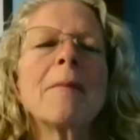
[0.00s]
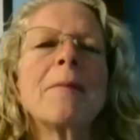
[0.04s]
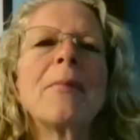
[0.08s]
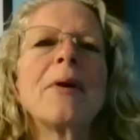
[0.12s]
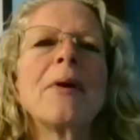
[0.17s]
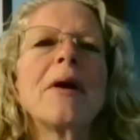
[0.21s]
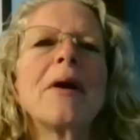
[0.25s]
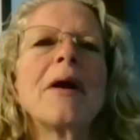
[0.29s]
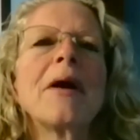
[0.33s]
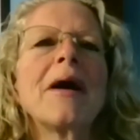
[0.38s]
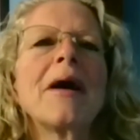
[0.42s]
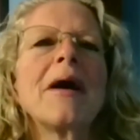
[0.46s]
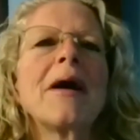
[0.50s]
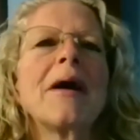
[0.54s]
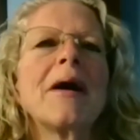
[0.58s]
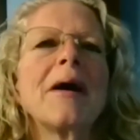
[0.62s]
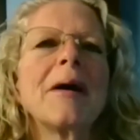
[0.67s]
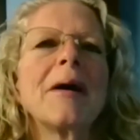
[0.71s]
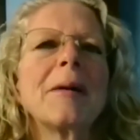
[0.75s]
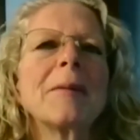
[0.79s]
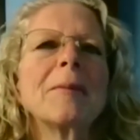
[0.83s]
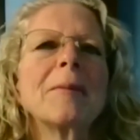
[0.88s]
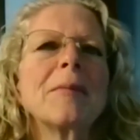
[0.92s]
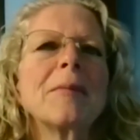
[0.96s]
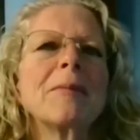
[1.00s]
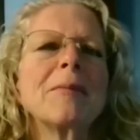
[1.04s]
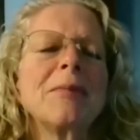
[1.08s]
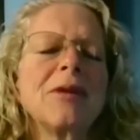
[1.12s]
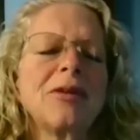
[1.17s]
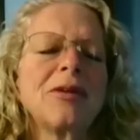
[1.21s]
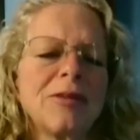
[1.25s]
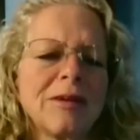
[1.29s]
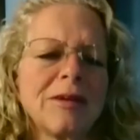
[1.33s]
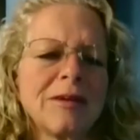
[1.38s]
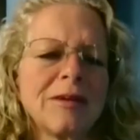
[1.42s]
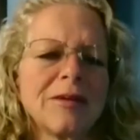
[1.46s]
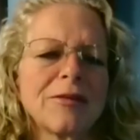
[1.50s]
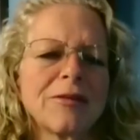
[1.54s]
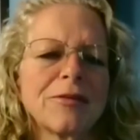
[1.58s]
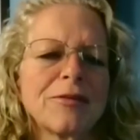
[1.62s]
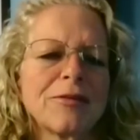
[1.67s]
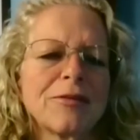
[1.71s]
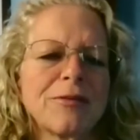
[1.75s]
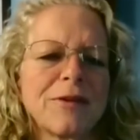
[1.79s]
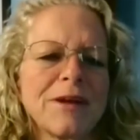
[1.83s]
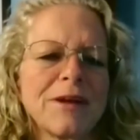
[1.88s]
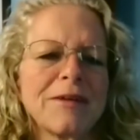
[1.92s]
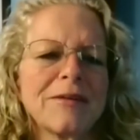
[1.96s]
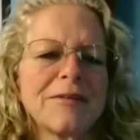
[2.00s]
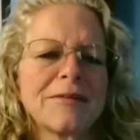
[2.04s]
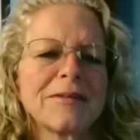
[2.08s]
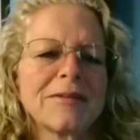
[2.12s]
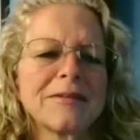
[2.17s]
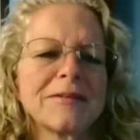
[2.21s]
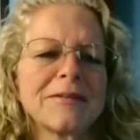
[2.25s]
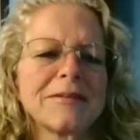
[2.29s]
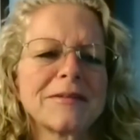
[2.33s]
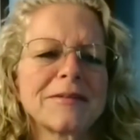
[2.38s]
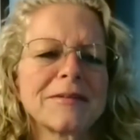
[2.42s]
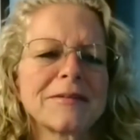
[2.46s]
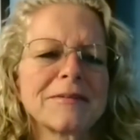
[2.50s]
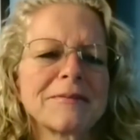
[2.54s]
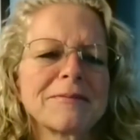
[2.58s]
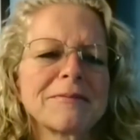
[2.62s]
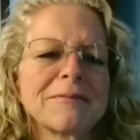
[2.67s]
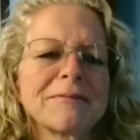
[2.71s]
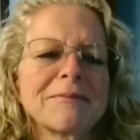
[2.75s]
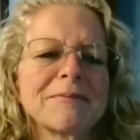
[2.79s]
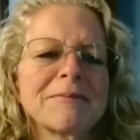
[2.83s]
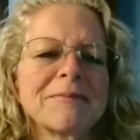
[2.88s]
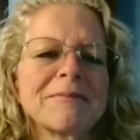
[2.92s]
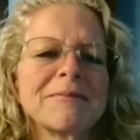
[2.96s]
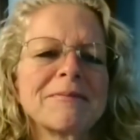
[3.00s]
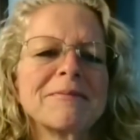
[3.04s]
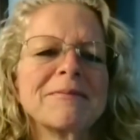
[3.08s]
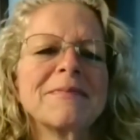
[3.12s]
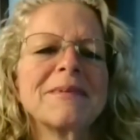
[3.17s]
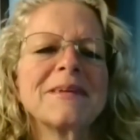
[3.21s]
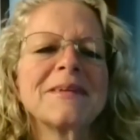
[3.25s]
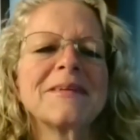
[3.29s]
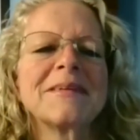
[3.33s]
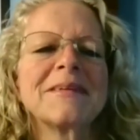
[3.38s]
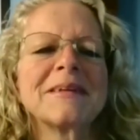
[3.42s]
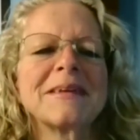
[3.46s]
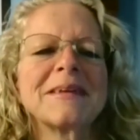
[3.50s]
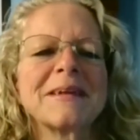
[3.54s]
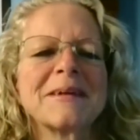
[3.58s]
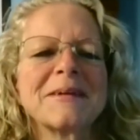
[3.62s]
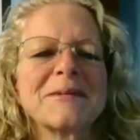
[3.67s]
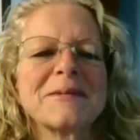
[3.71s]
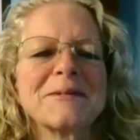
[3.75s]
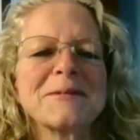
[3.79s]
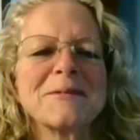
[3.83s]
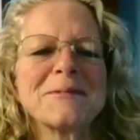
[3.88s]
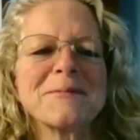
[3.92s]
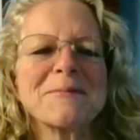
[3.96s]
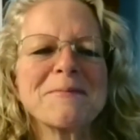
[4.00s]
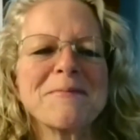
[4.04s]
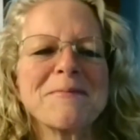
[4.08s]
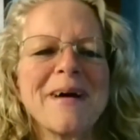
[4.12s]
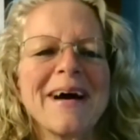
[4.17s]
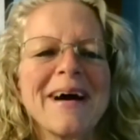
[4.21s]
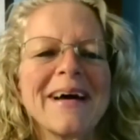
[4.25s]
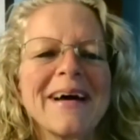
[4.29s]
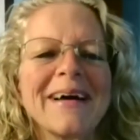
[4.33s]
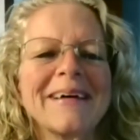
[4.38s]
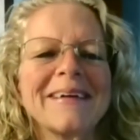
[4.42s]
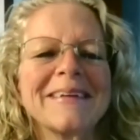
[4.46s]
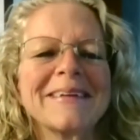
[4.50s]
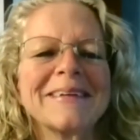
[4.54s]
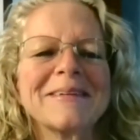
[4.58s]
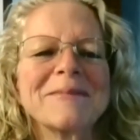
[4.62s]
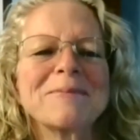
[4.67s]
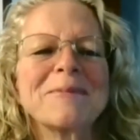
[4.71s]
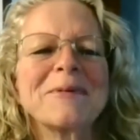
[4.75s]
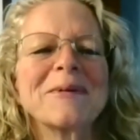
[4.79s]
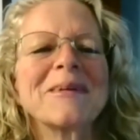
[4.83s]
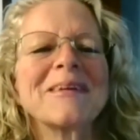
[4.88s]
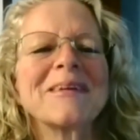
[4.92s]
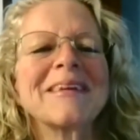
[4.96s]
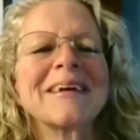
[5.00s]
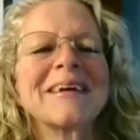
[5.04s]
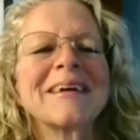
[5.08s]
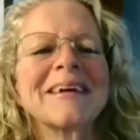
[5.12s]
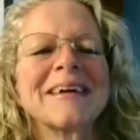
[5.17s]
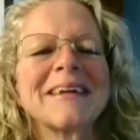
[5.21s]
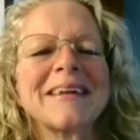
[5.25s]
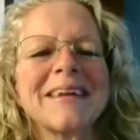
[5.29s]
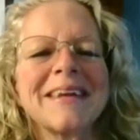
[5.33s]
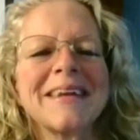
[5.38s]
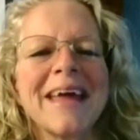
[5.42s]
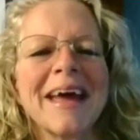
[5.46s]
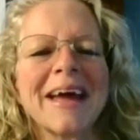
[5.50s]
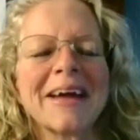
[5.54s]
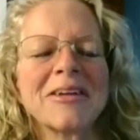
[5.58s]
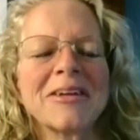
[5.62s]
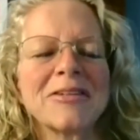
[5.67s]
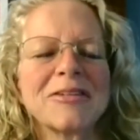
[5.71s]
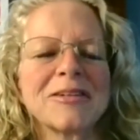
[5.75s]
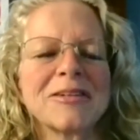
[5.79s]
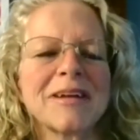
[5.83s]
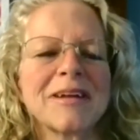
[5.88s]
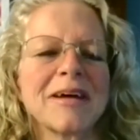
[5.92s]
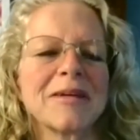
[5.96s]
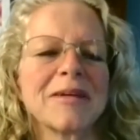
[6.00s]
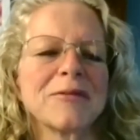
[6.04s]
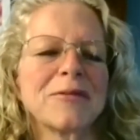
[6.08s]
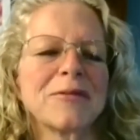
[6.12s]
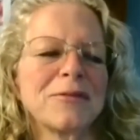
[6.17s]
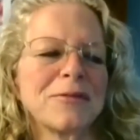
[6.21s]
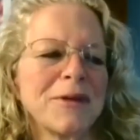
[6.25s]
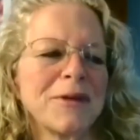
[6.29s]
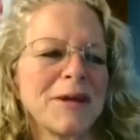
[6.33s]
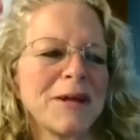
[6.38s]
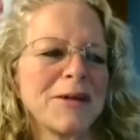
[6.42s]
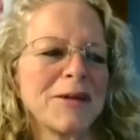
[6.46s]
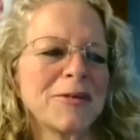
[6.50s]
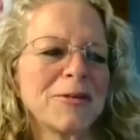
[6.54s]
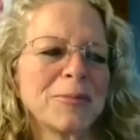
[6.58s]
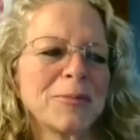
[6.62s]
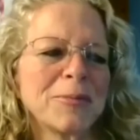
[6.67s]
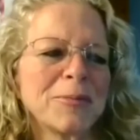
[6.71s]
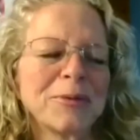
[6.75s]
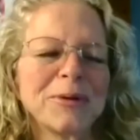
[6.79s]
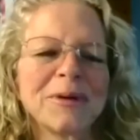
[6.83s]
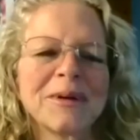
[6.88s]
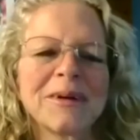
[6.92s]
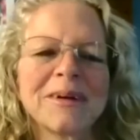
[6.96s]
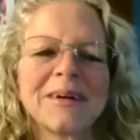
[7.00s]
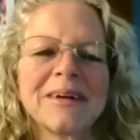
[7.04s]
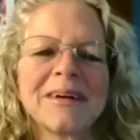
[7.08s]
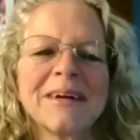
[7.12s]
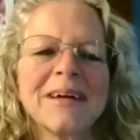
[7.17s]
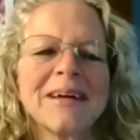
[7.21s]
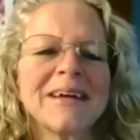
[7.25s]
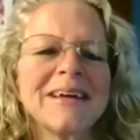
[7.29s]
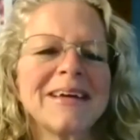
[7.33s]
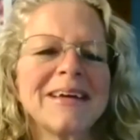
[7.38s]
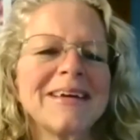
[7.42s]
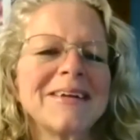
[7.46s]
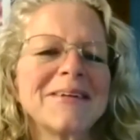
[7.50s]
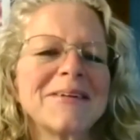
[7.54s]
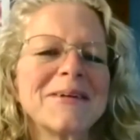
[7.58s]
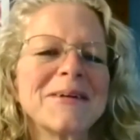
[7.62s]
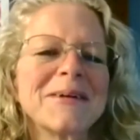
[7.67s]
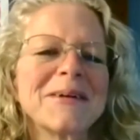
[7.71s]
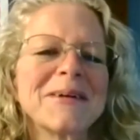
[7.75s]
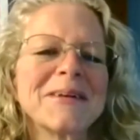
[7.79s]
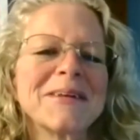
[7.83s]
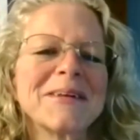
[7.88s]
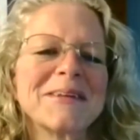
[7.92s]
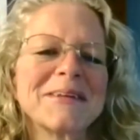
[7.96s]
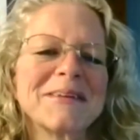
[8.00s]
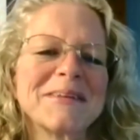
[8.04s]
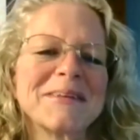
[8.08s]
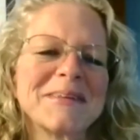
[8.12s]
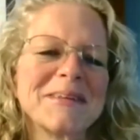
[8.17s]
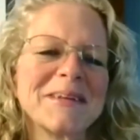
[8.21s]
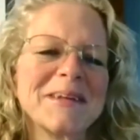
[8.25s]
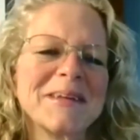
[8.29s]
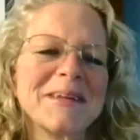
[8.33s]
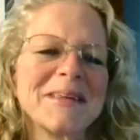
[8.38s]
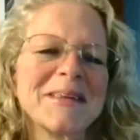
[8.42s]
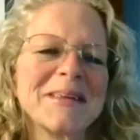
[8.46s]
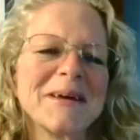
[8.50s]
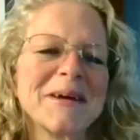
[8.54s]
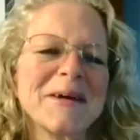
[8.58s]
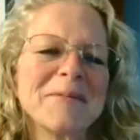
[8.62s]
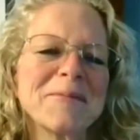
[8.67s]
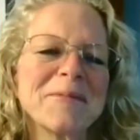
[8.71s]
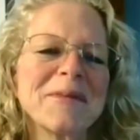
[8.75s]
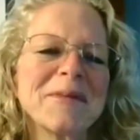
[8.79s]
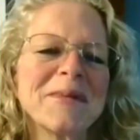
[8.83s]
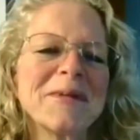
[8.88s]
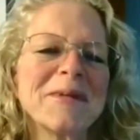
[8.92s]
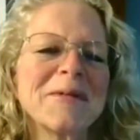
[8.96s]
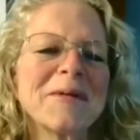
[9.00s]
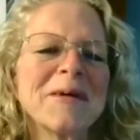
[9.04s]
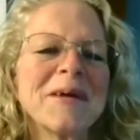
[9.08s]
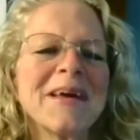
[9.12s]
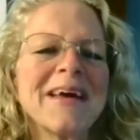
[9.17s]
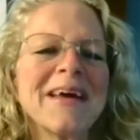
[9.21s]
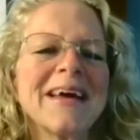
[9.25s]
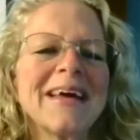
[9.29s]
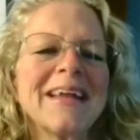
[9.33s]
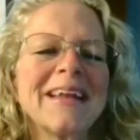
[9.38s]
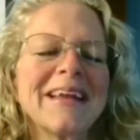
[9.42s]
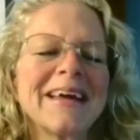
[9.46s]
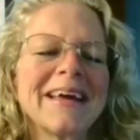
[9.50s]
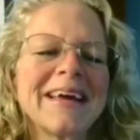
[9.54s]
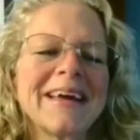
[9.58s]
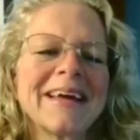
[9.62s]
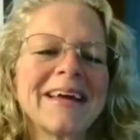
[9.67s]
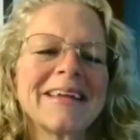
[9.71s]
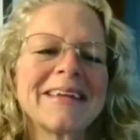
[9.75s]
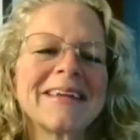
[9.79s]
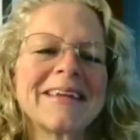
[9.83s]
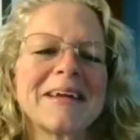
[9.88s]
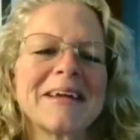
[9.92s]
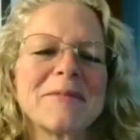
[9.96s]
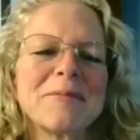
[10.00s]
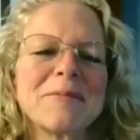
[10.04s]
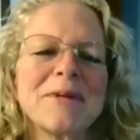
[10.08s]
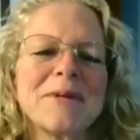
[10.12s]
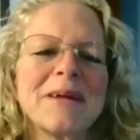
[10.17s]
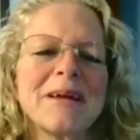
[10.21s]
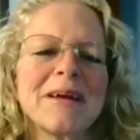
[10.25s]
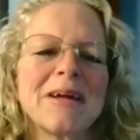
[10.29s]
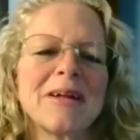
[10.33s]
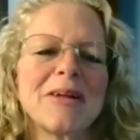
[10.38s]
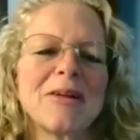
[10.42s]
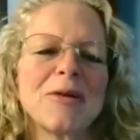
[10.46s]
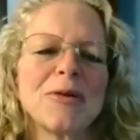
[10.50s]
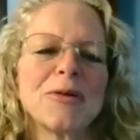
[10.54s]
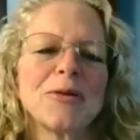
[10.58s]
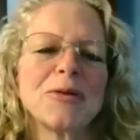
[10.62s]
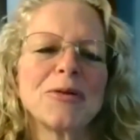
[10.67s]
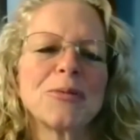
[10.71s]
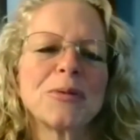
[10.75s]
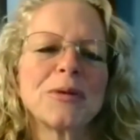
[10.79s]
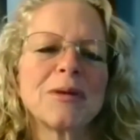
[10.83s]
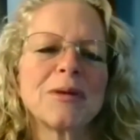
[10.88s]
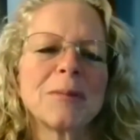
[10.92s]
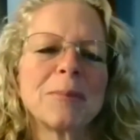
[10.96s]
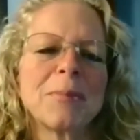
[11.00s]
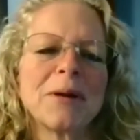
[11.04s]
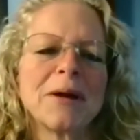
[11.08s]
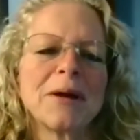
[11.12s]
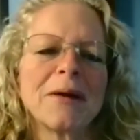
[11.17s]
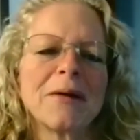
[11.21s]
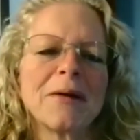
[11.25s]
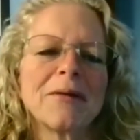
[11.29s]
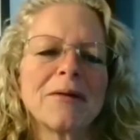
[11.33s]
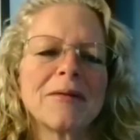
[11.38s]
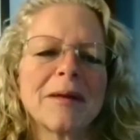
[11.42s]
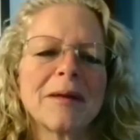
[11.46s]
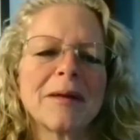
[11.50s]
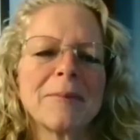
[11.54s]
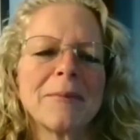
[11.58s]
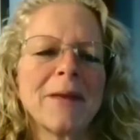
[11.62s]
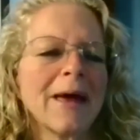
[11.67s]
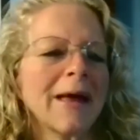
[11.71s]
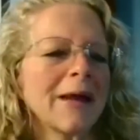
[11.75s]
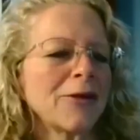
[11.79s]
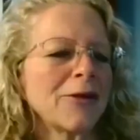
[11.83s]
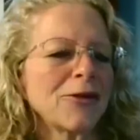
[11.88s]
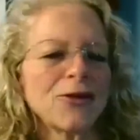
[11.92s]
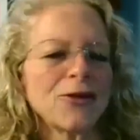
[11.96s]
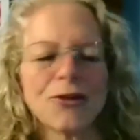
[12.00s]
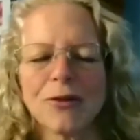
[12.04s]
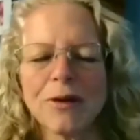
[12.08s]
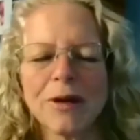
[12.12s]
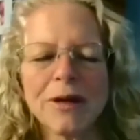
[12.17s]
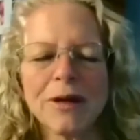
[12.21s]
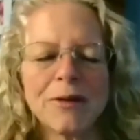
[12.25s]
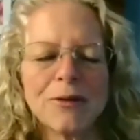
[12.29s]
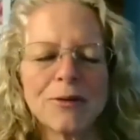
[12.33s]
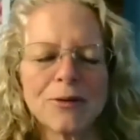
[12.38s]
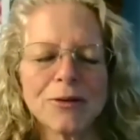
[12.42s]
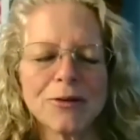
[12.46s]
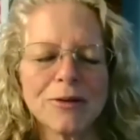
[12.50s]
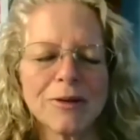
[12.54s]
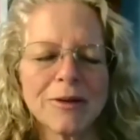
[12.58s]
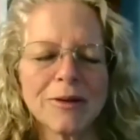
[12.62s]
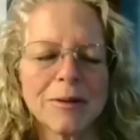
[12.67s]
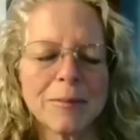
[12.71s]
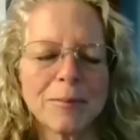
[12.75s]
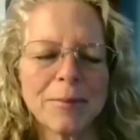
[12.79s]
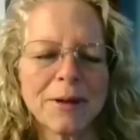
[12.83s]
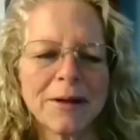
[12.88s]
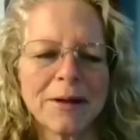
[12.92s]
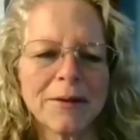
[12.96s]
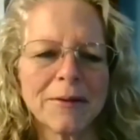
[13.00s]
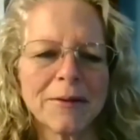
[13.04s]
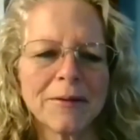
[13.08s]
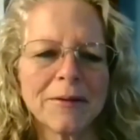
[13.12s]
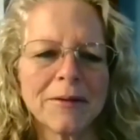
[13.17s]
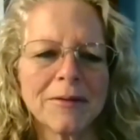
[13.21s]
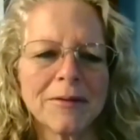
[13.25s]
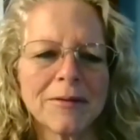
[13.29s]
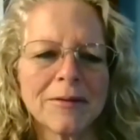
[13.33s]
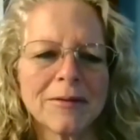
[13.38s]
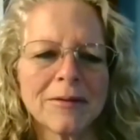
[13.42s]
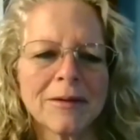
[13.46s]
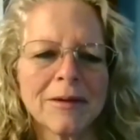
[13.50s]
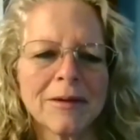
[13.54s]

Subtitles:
but missing their faces, missing their smiles, but the connection on Facebook, you get to see them, and like I said, being close with the parents. I'm not a stranger to the parents.